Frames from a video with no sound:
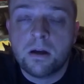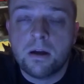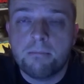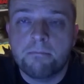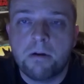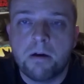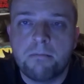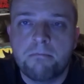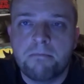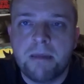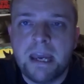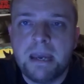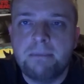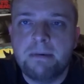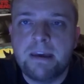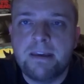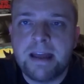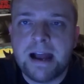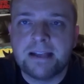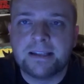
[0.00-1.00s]
But
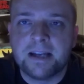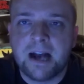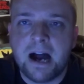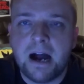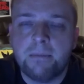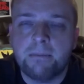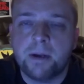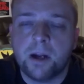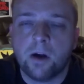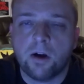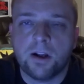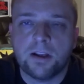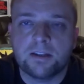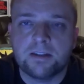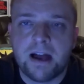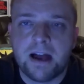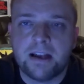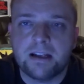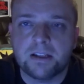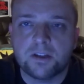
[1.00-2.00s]
maybe that time period is
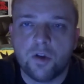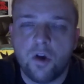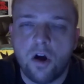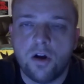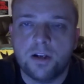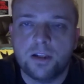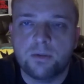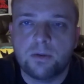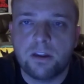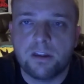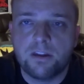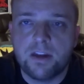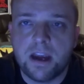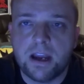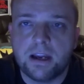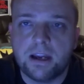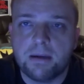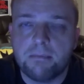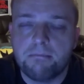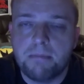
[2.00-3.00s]
not as long as we
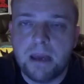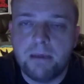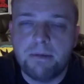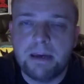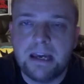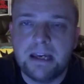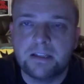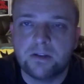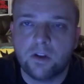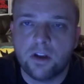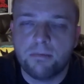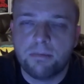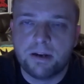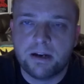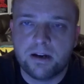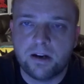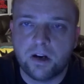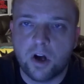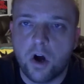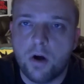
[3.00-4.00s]
think. Maybe he's only
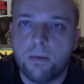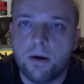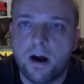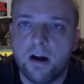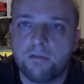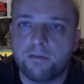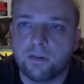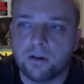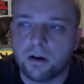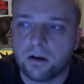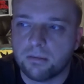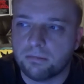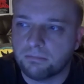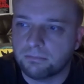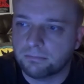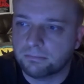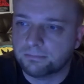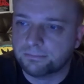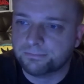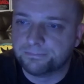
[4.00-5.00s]
been in a coma for
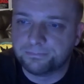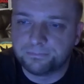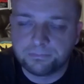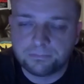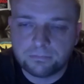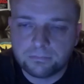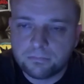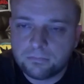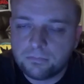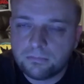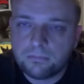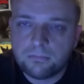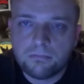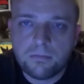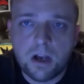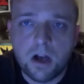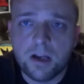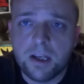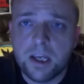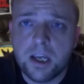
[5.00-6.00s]

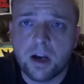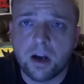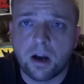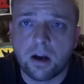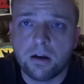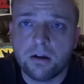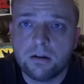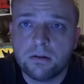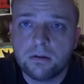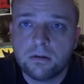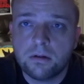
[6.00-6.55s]
a year.